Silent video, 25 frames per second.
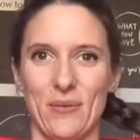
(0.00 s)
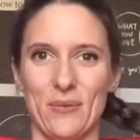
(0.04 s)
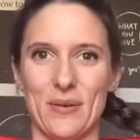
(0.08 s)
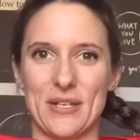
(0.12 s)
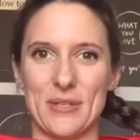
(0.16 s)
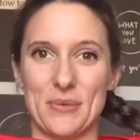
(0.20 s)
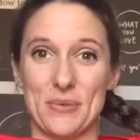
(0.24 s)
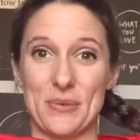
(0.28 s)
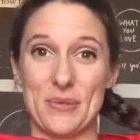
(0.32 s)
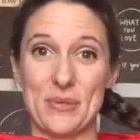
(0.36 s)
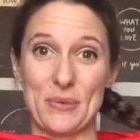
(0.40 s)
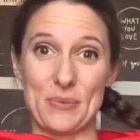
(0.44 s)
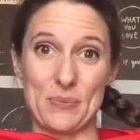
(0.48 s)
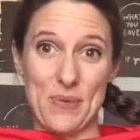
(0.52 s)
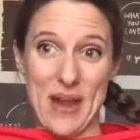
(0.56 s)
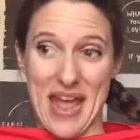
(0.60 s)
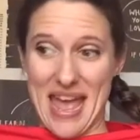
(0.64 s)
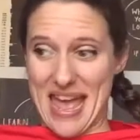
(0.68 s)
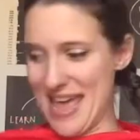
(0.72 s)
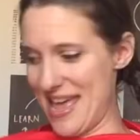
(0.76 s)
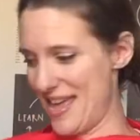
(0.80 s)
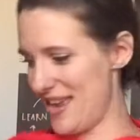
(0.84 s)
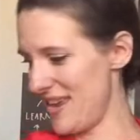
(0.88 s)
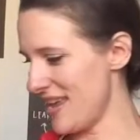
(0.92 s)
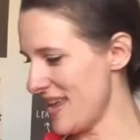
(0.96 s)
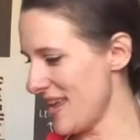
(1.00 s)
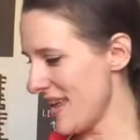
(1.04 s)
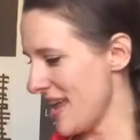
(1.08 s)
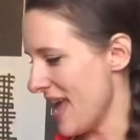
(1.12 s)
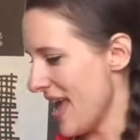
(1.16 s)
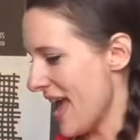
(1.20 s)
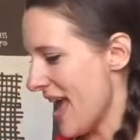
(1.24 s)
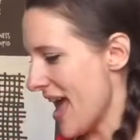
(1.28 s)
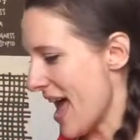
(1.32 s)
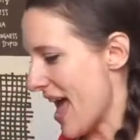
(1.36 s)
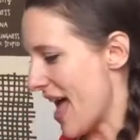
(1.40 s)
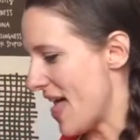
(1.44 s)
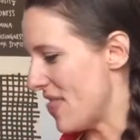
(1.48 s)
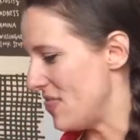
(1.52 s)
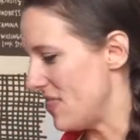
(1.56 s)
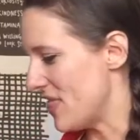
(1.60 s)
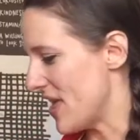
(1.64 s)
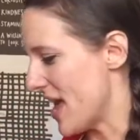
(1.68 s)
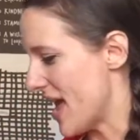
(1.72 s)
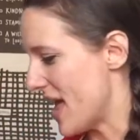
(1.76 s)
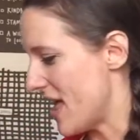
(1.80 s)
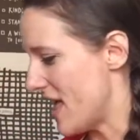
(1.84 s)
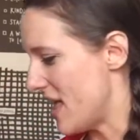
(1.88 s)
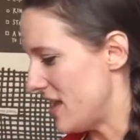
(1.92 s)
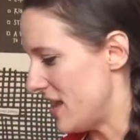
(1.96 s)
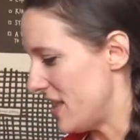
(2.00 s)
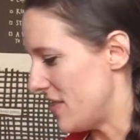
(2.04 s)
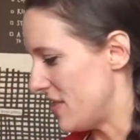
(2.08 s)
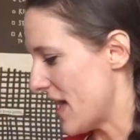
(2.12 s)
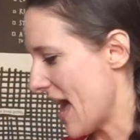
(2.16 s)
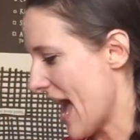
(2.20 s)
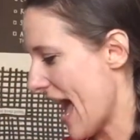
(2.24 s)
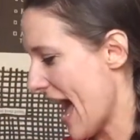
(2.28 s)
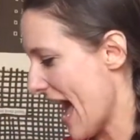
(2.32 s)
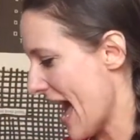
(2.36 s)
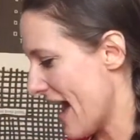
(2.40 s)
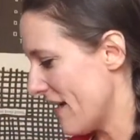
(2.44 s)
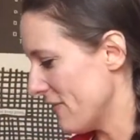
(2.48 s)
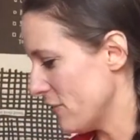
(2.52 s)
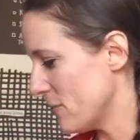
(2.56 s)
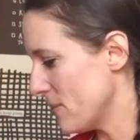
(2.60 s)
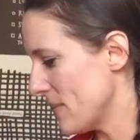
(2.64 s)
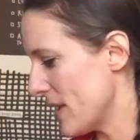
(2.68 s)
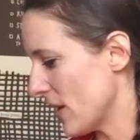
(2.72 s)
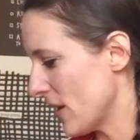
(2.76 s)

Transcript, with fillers: which was red, and then the half